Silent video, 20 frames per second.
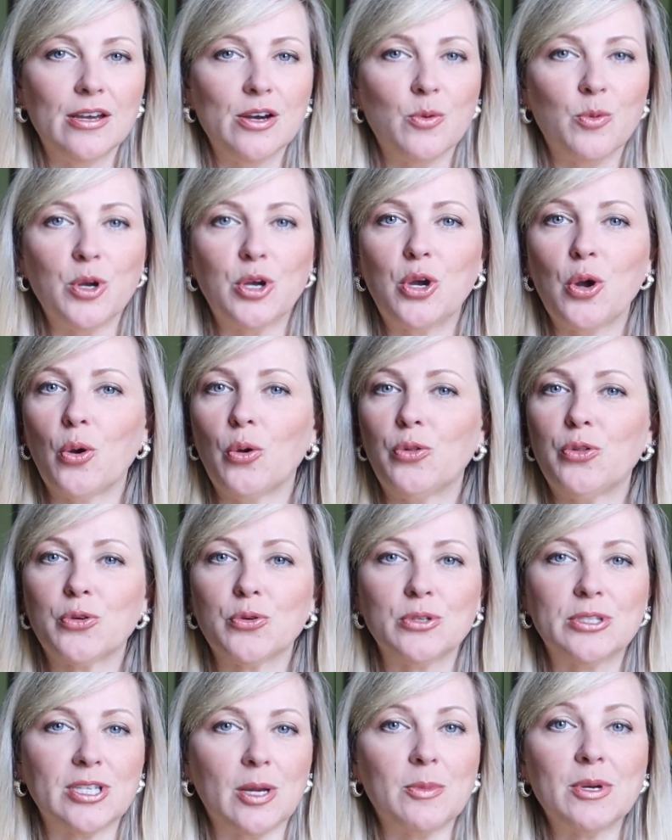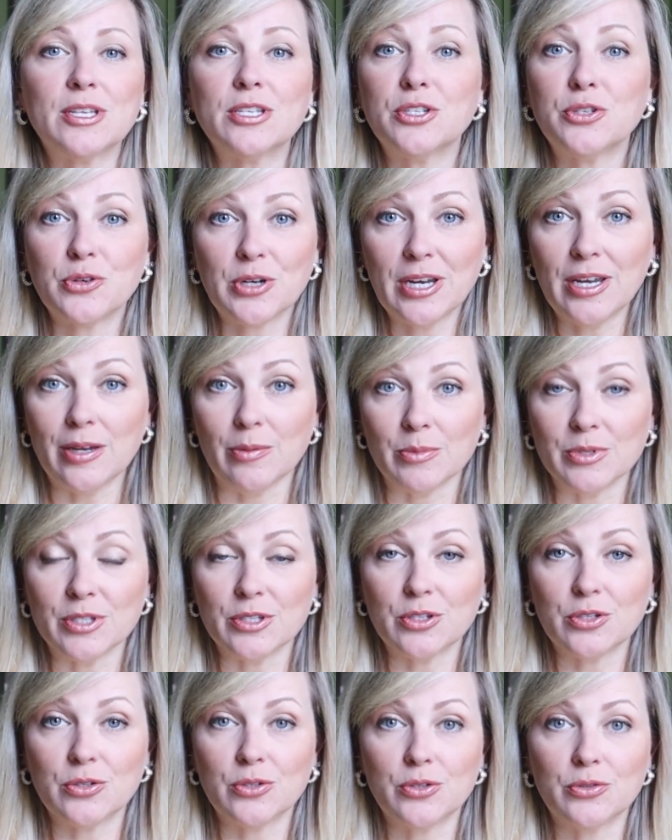We go through some
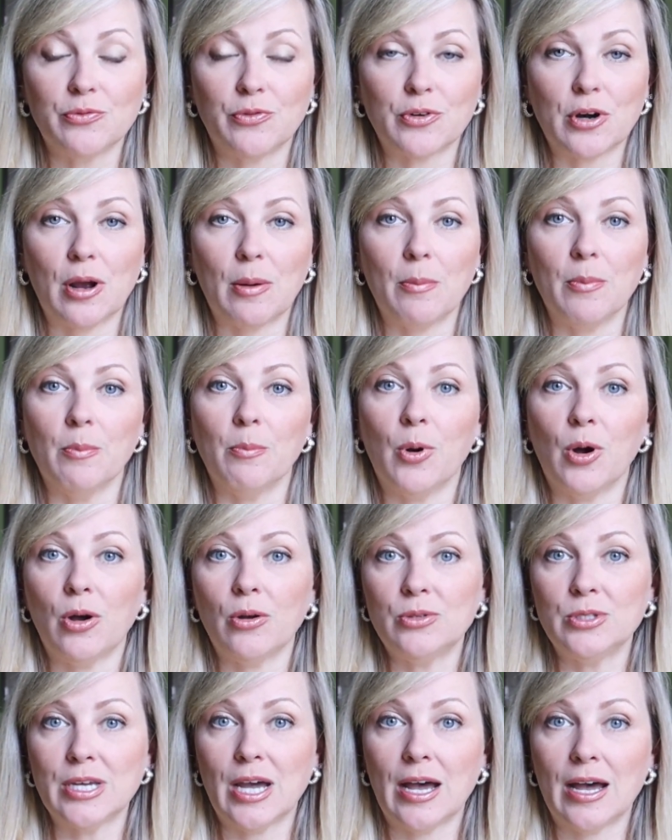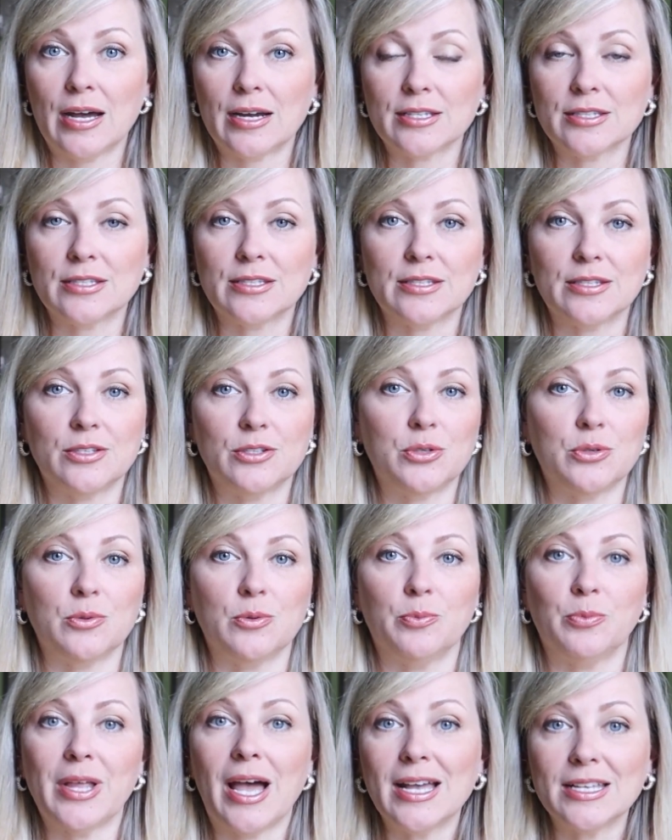extremes, from Botox
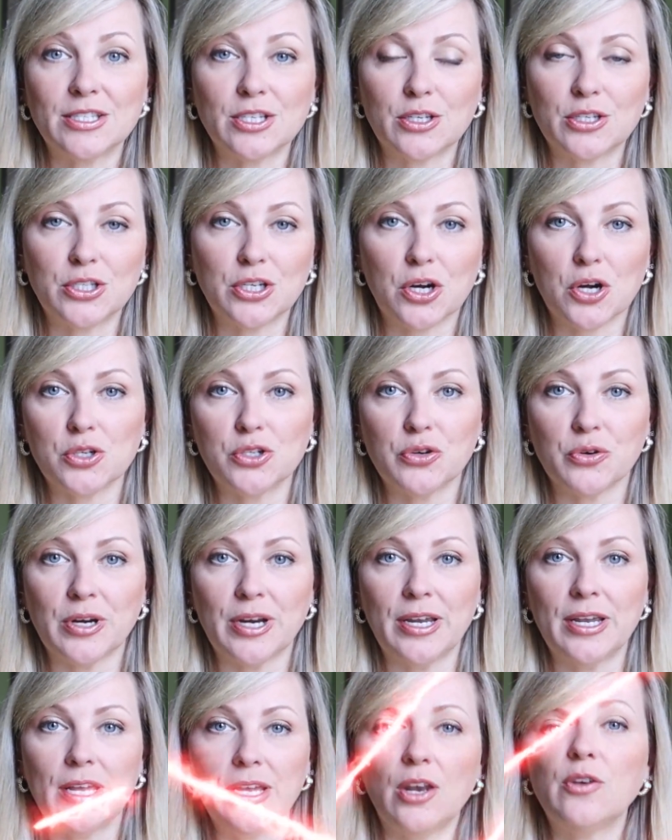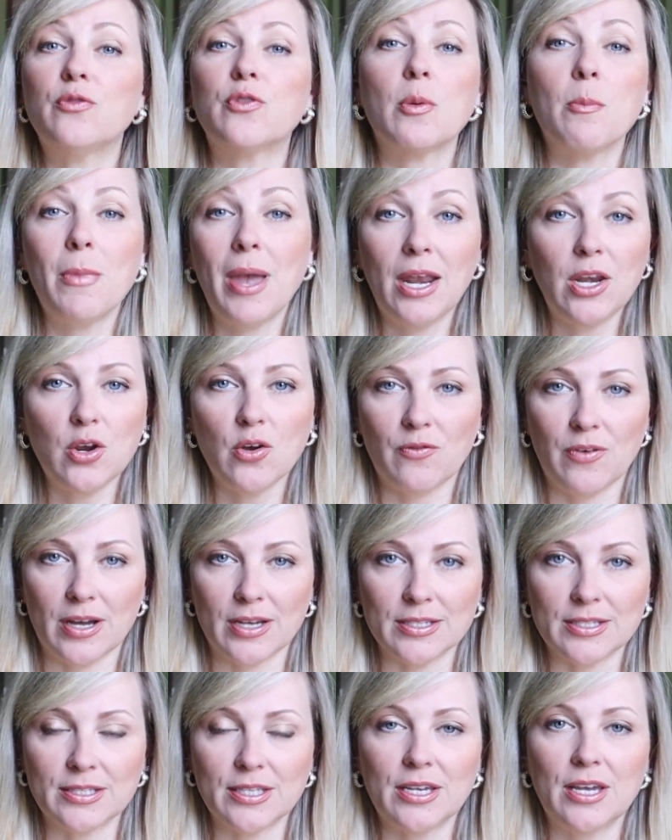to plastic surgery. And for many of
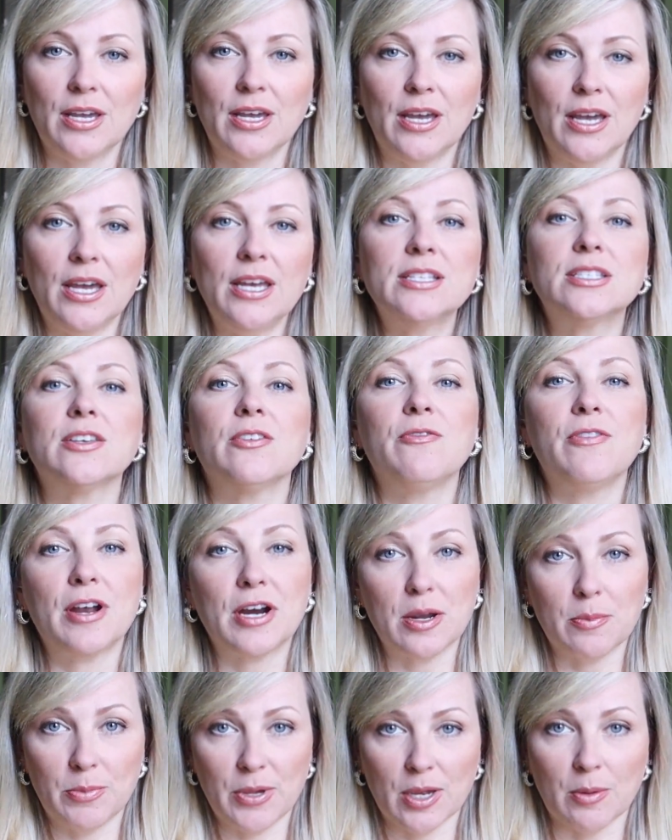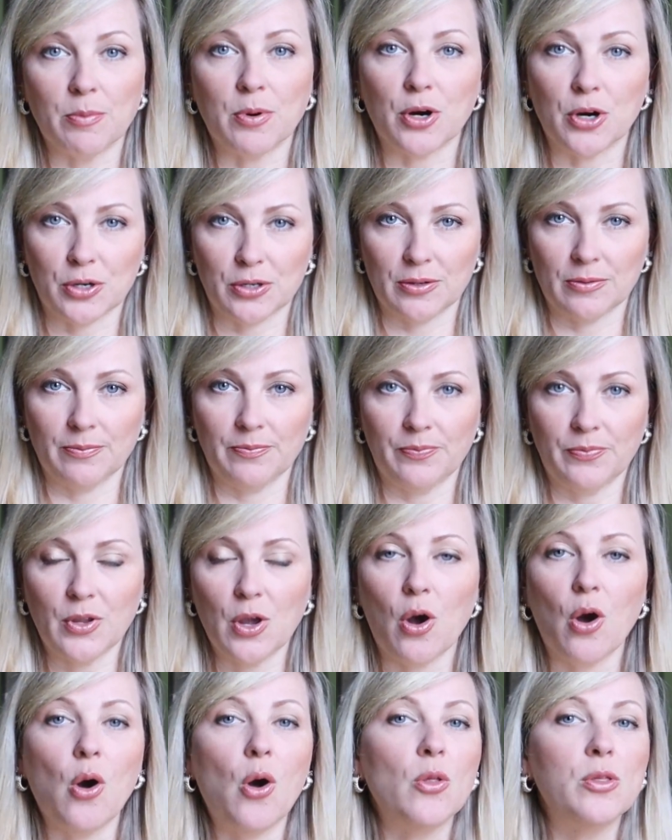us, it's a very big burden.
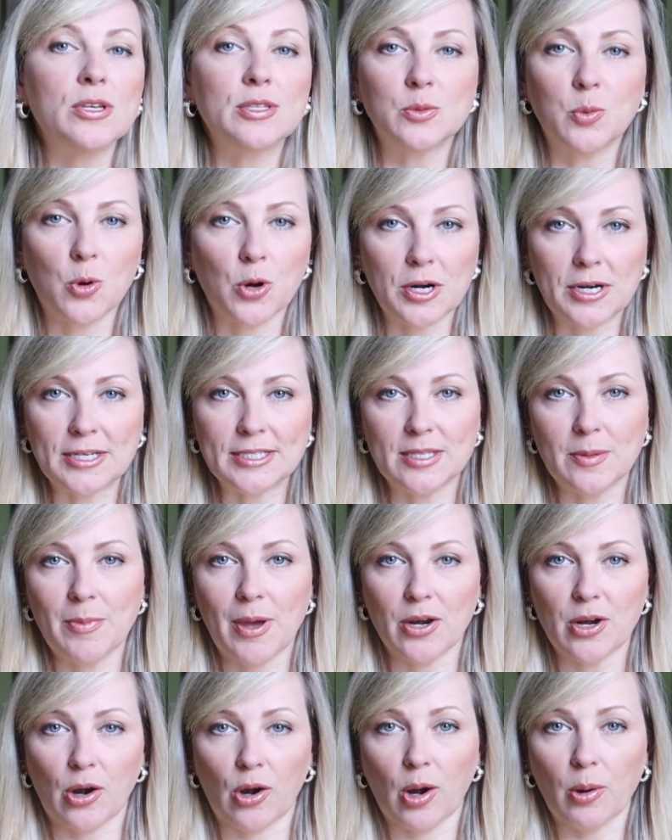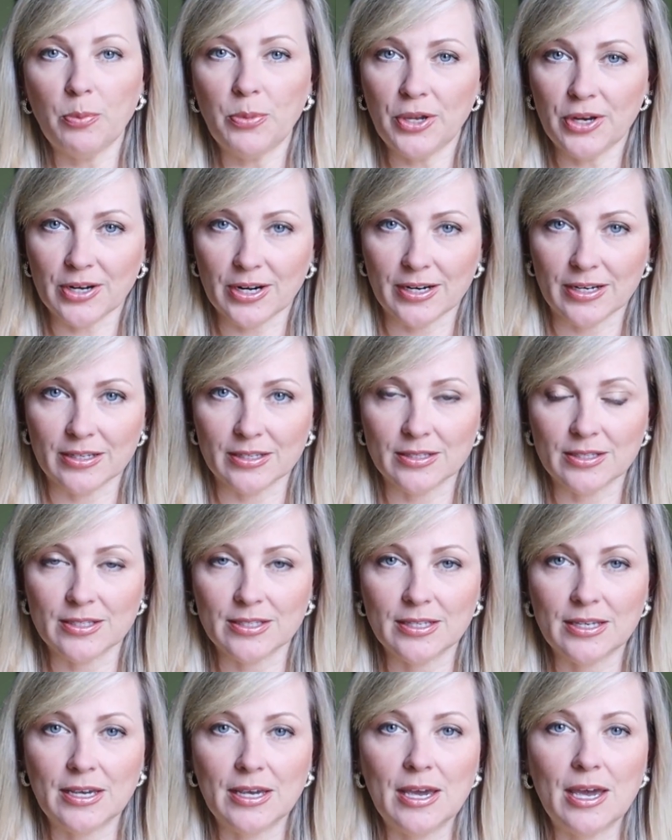All these worries about our
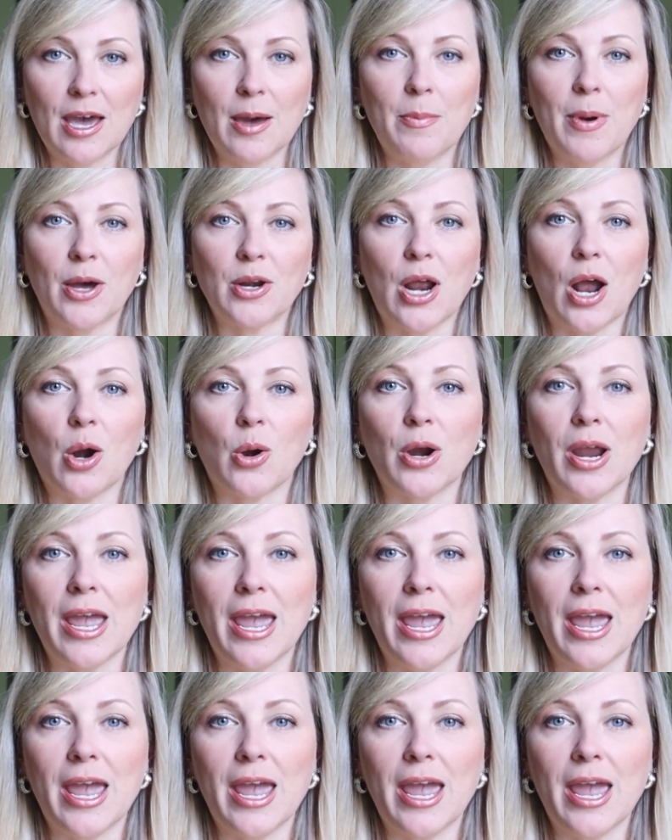appearance, about our